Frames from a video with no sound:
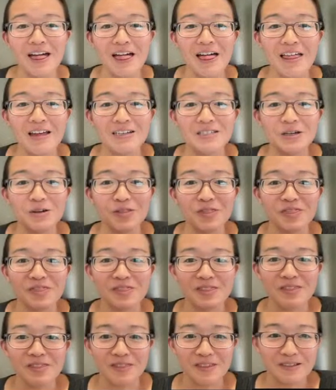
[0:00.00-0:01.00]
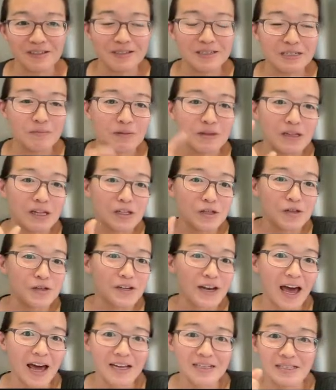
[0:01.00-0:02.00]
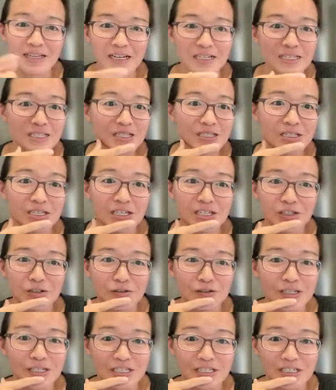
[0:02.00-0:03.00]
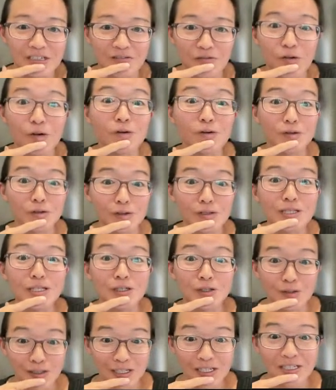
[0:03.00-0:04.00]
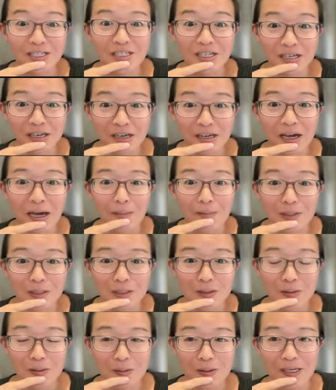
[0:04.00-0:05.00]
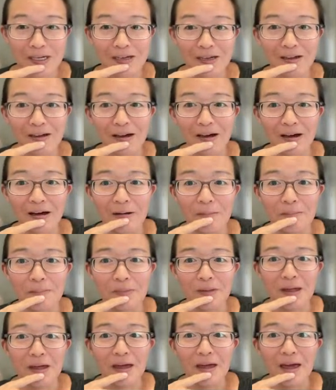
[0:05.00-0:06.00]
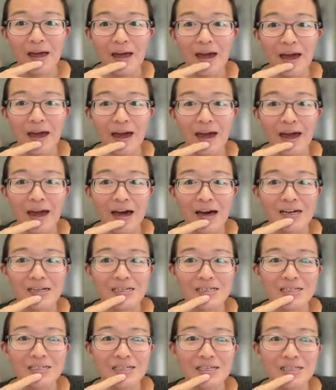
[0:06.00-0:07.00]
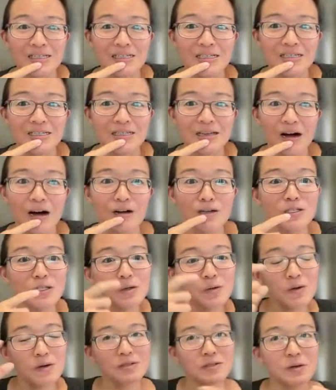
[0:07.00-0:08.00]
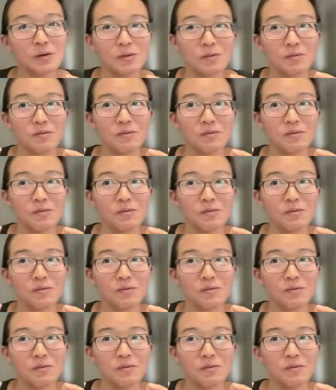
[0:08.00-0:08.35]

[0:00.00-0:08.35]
so this is something that you can access in your teaching, for use in your teaching, absolutely. And it's also, so